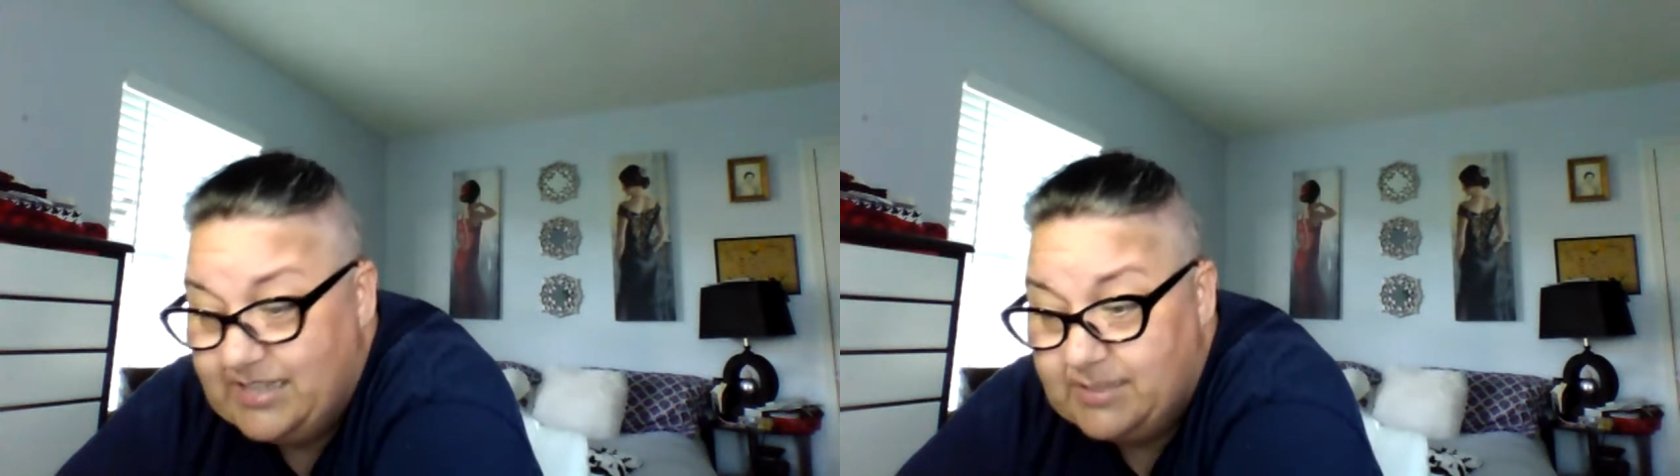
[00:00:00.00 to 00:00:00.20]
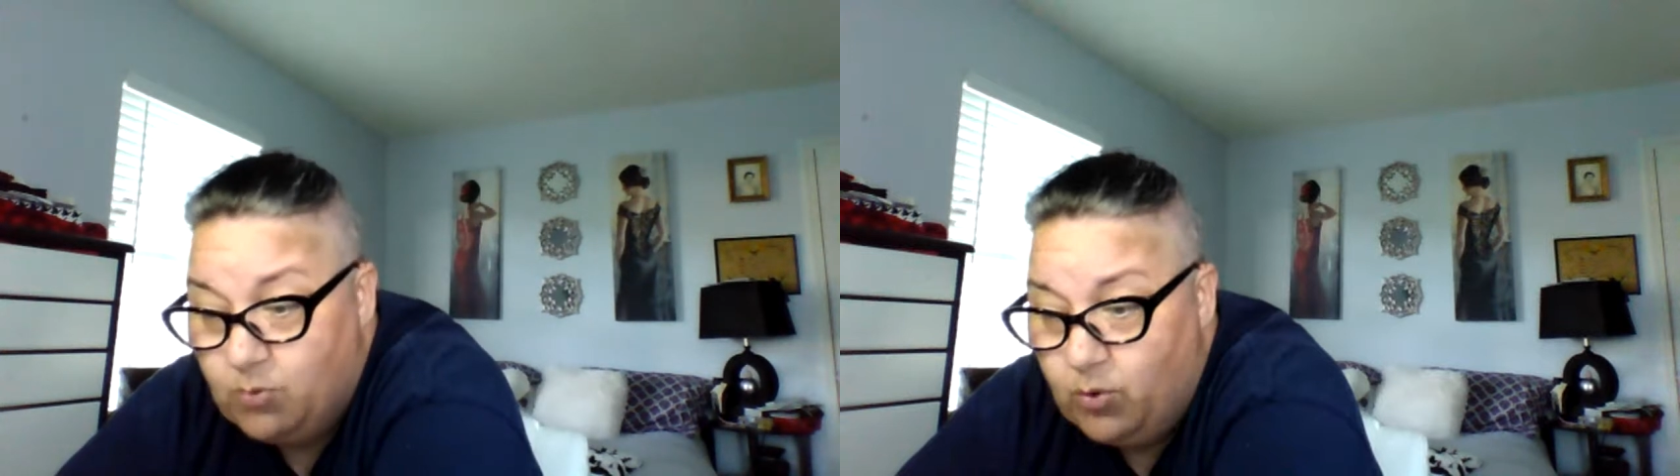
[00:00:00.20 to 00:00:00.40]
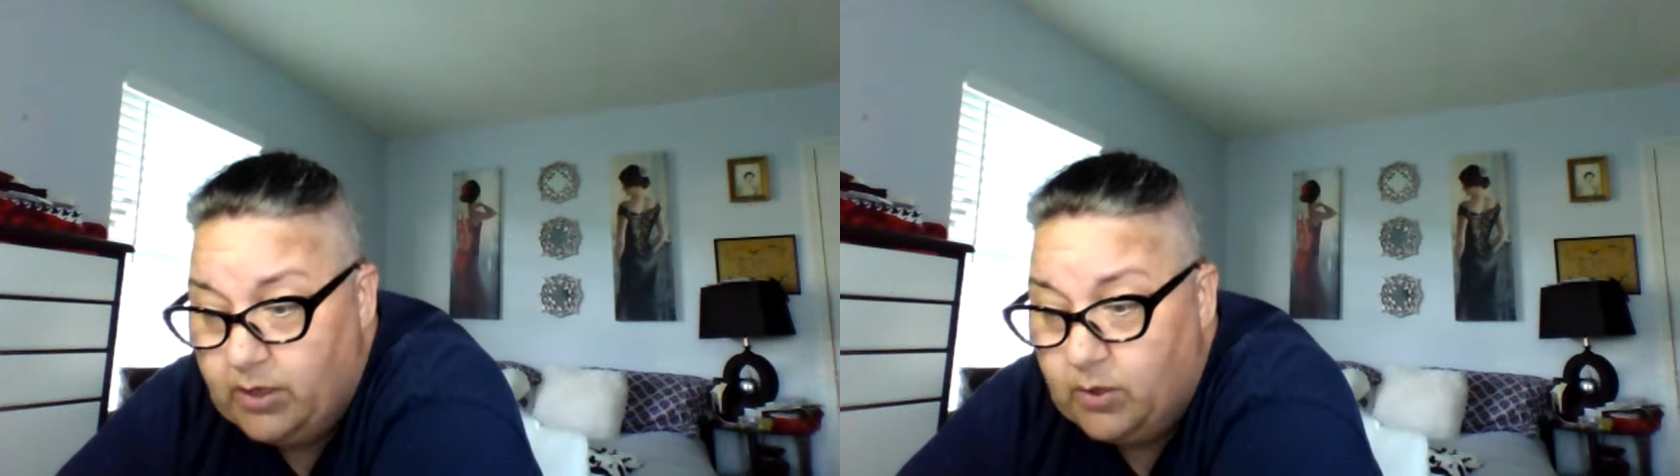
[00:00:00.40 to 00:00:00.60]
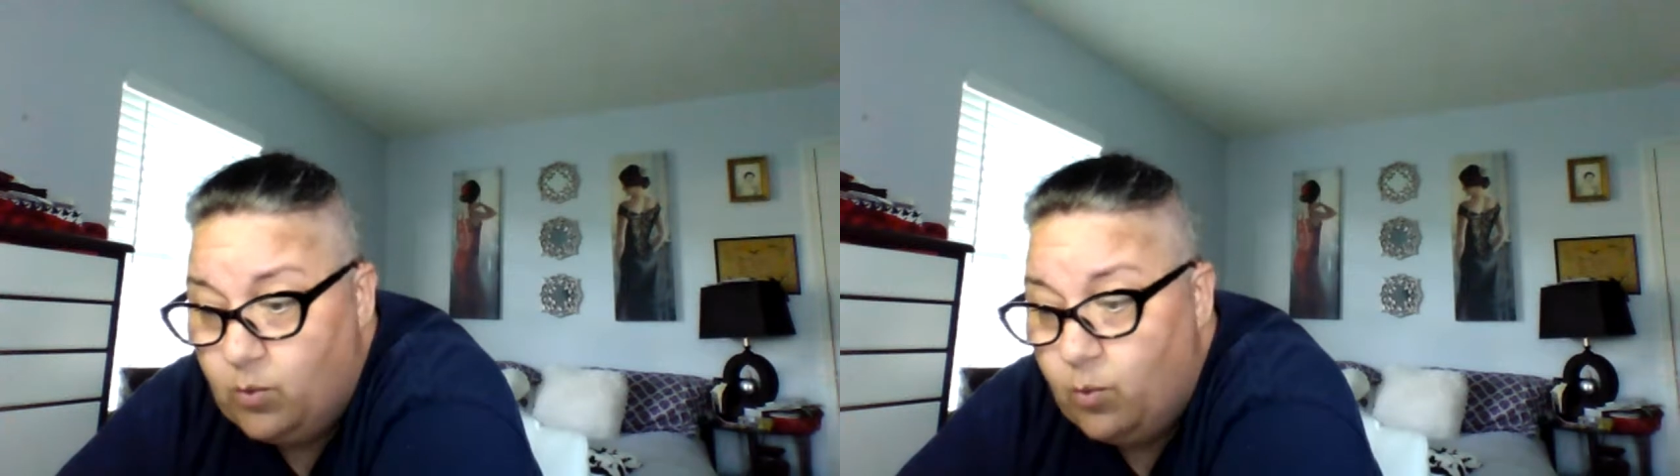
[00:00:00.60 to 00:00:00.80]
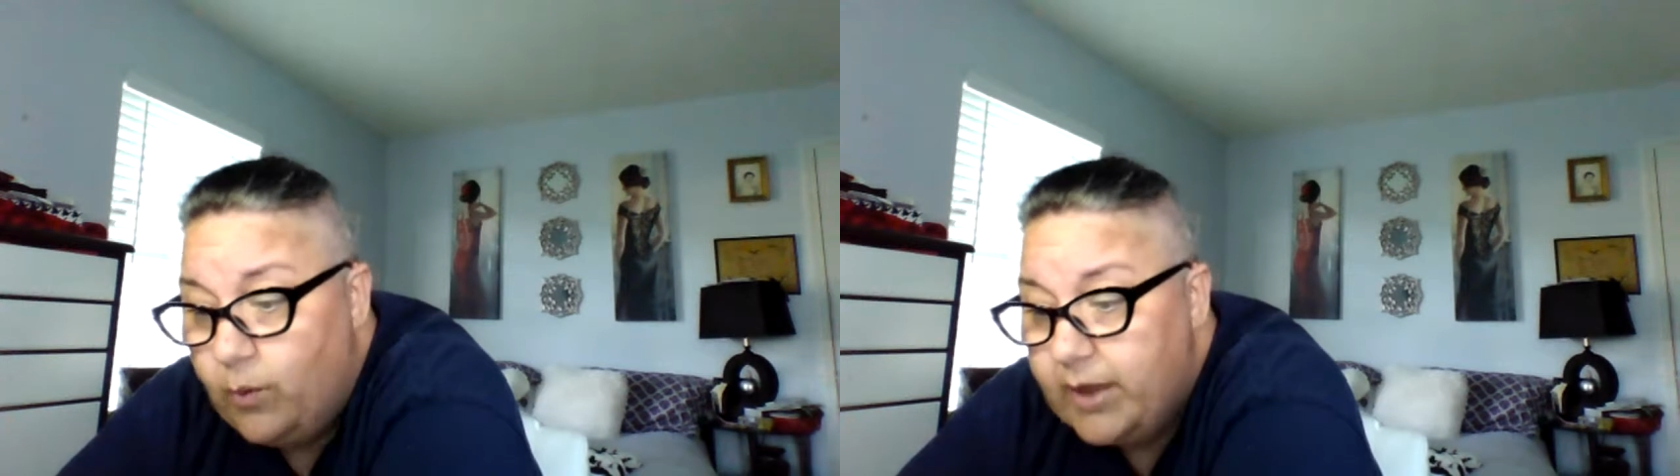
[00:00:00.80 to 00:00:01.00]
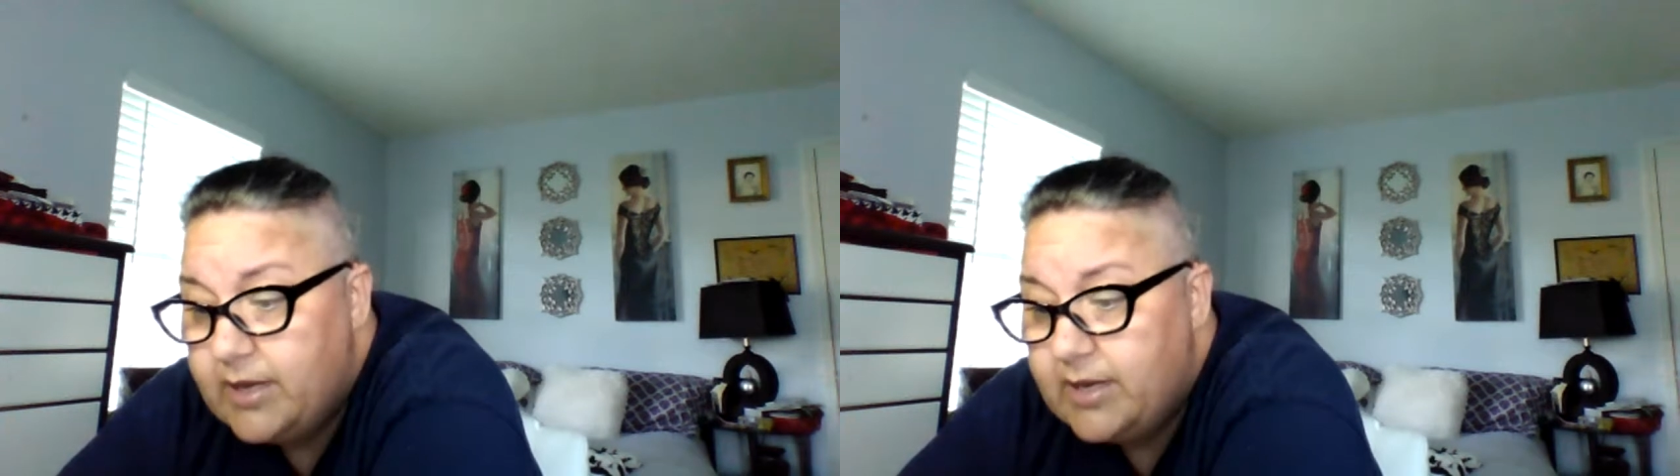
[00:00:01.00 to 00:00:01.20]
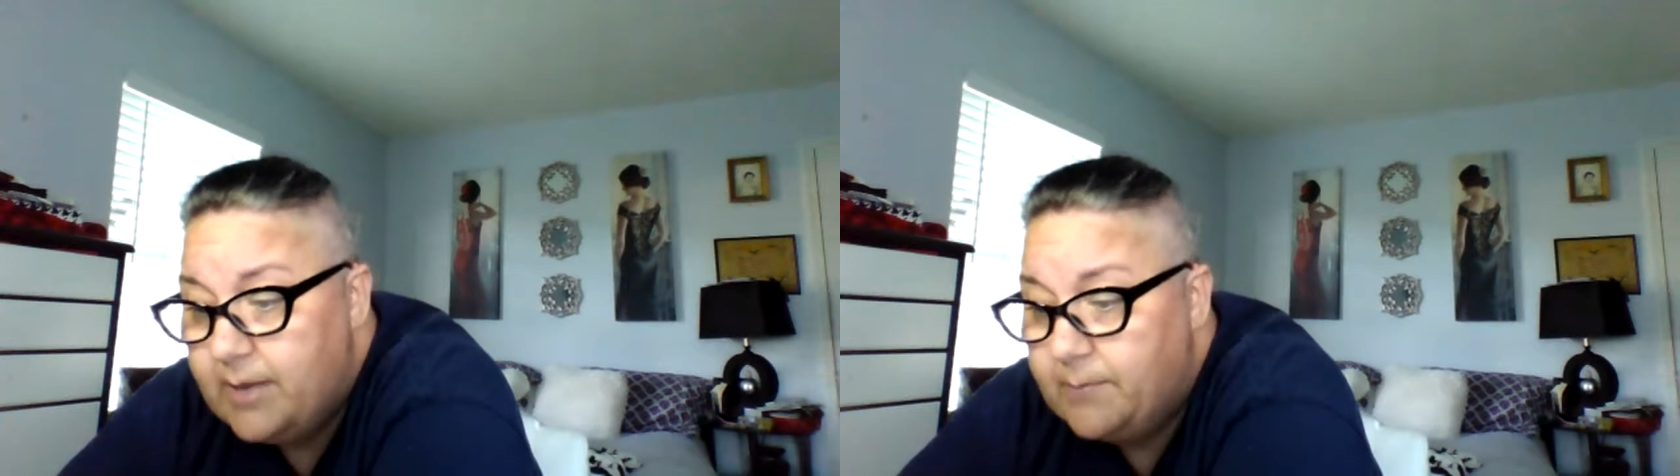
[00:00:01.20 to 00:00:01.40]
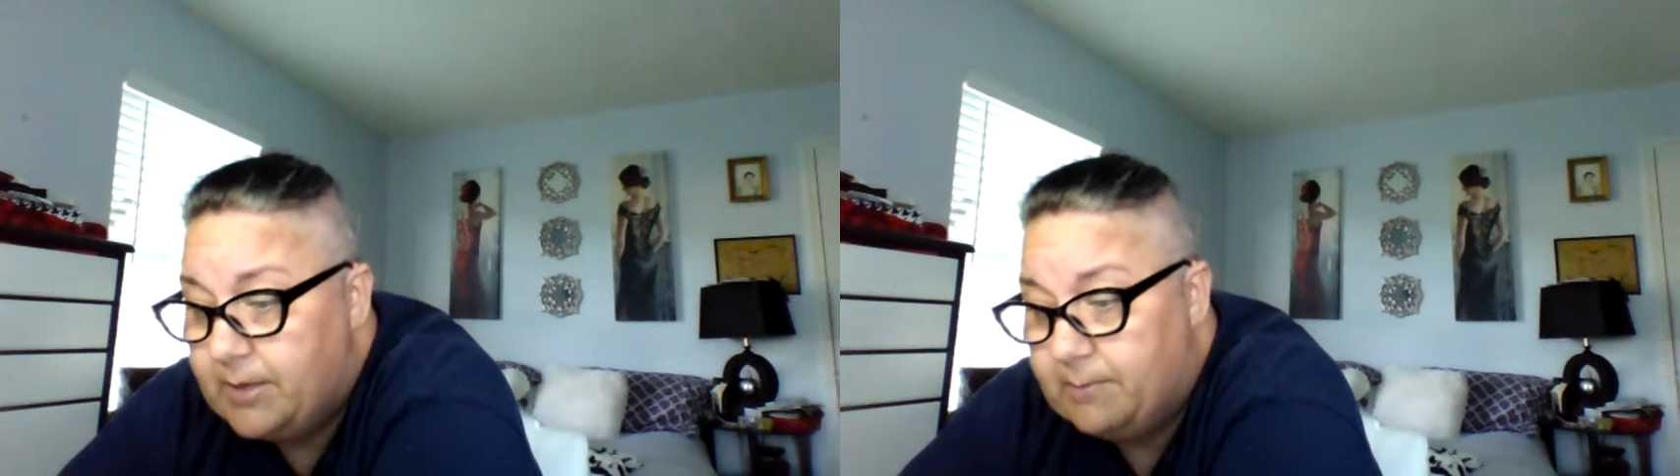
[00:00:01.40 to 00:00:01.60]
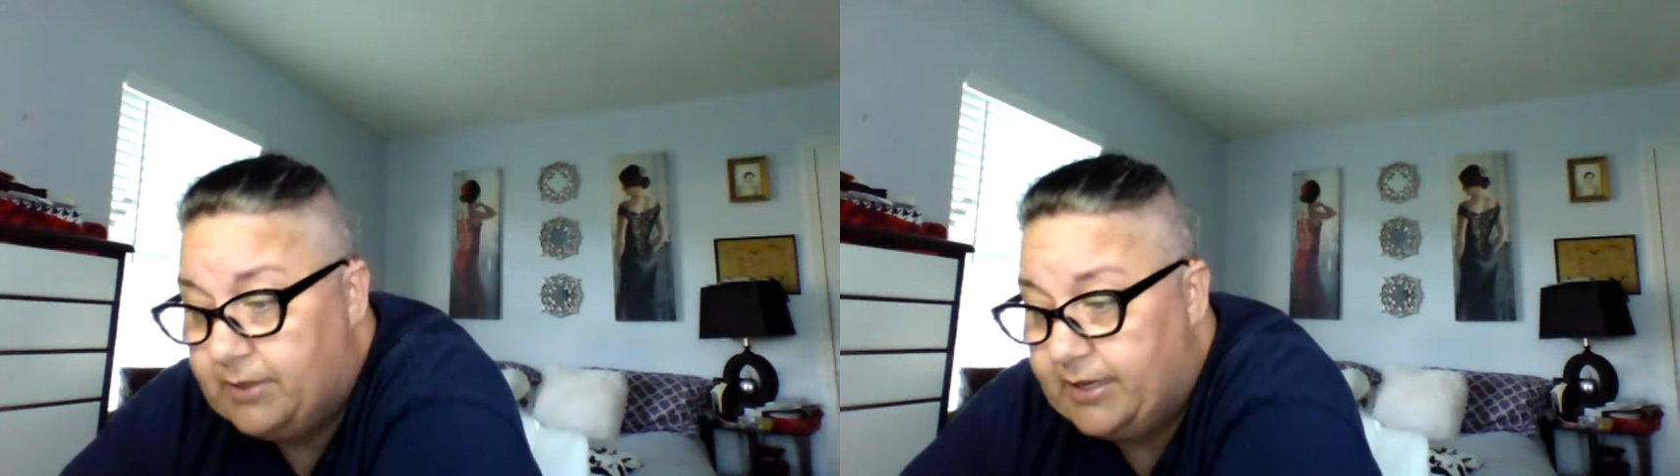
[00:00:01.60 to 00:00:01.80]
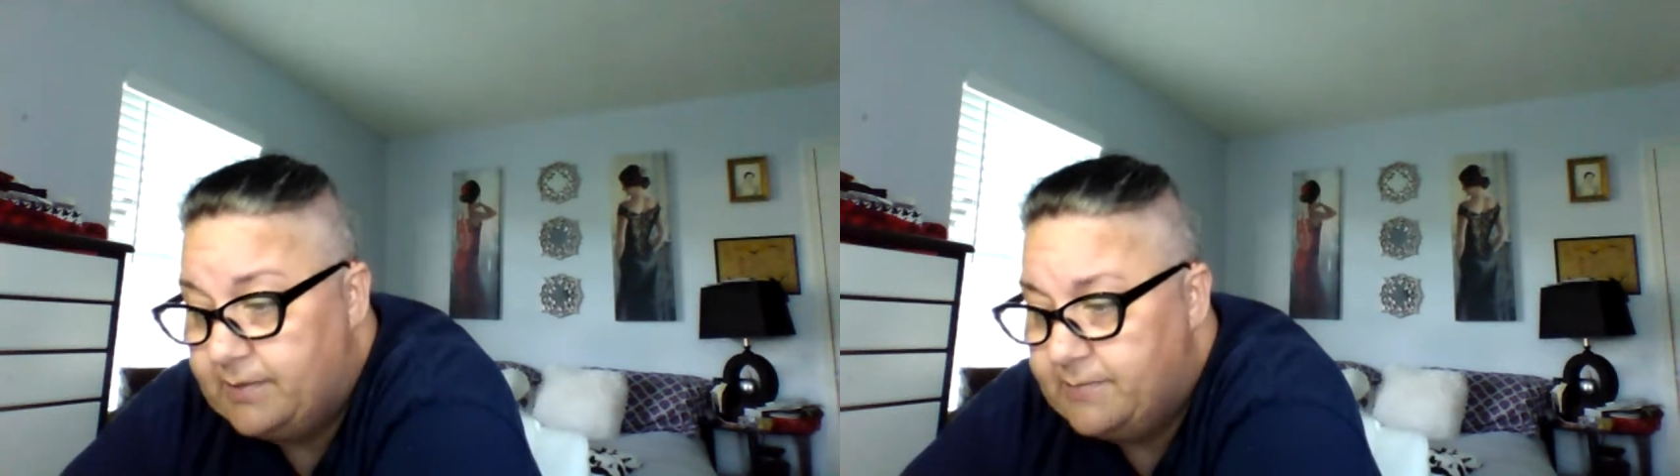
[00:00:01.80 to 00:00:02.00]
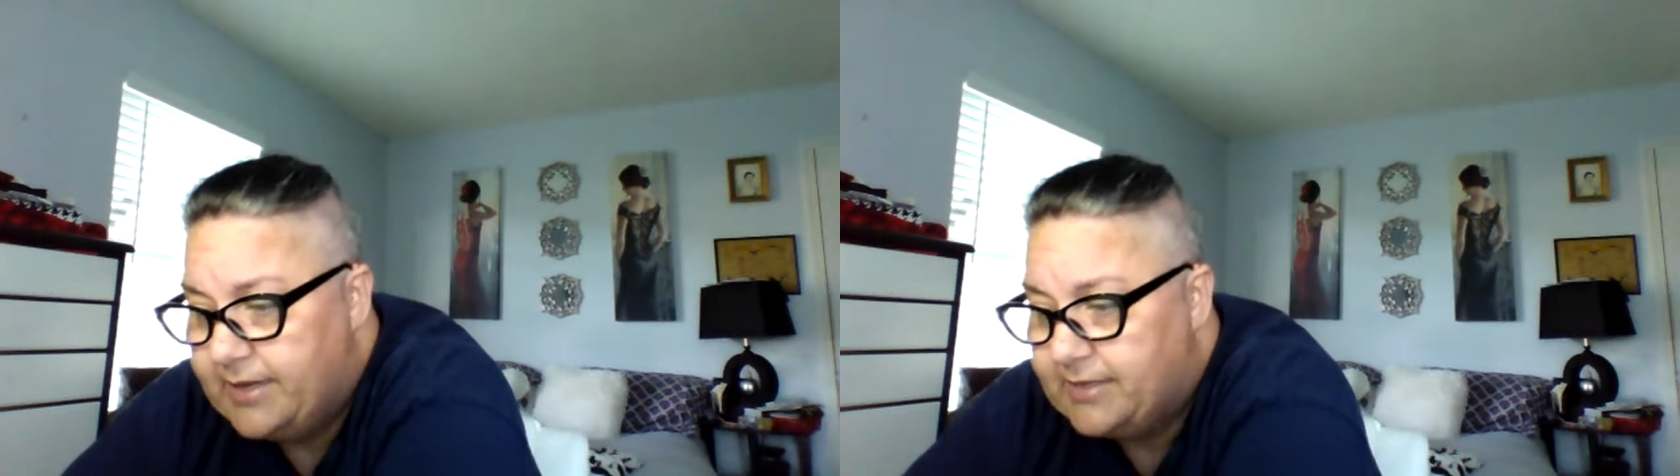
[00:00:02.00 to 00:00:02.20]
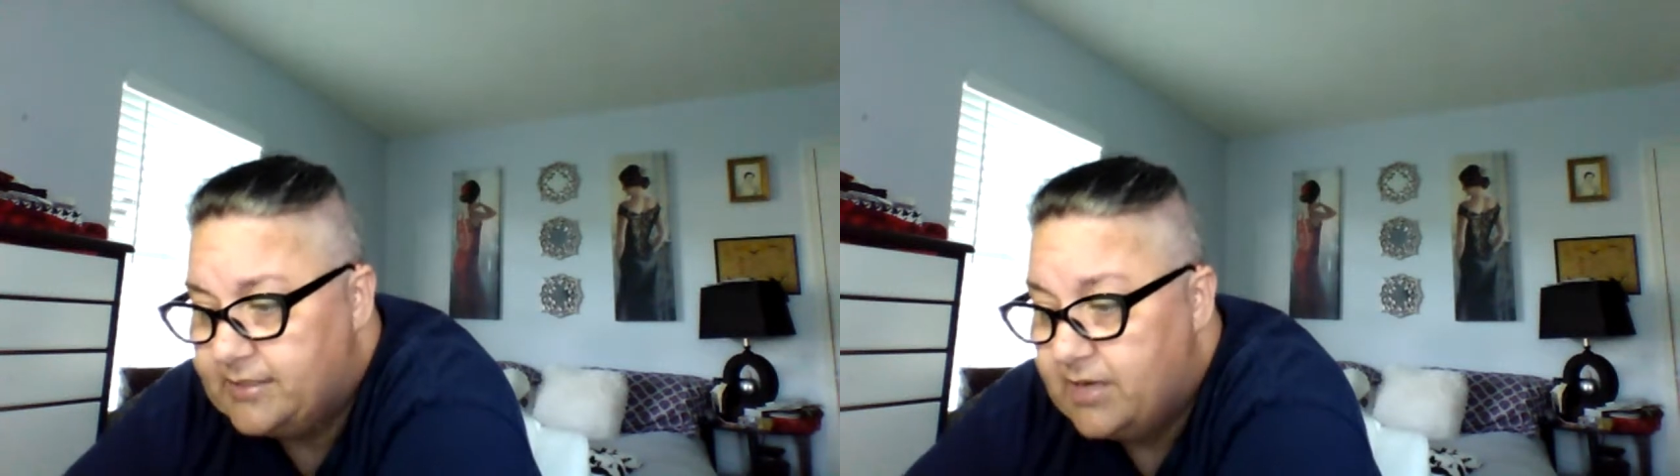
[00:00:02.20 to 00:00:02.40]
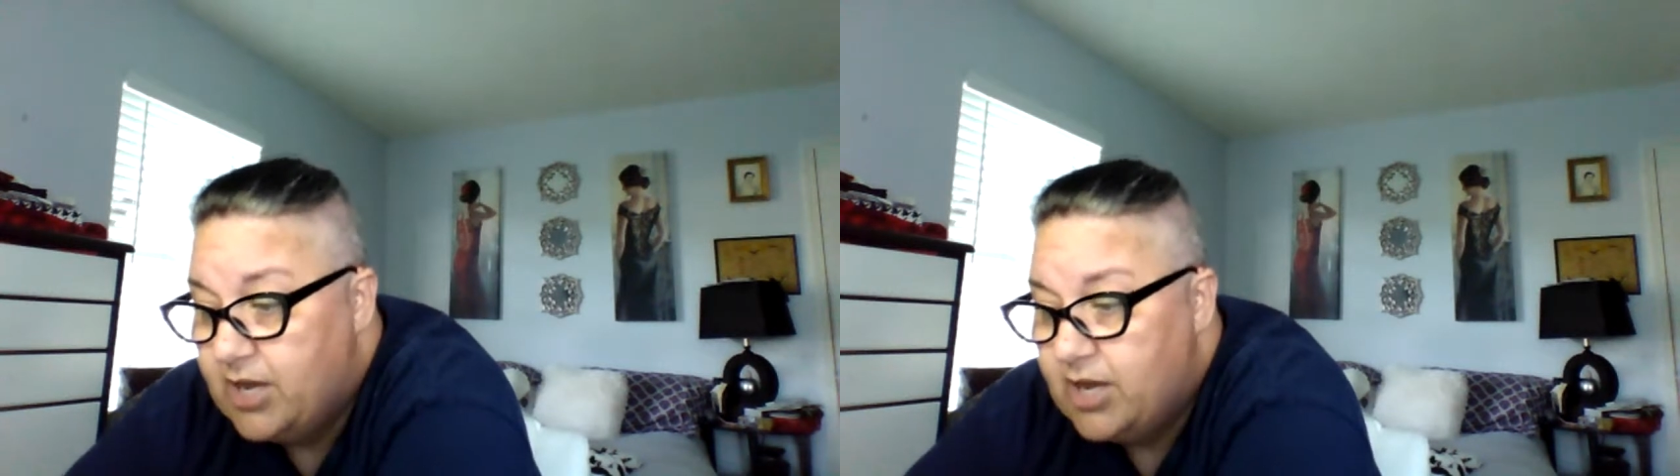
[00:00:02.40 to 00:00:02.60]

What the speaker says: morning, waking up in a bloody mess,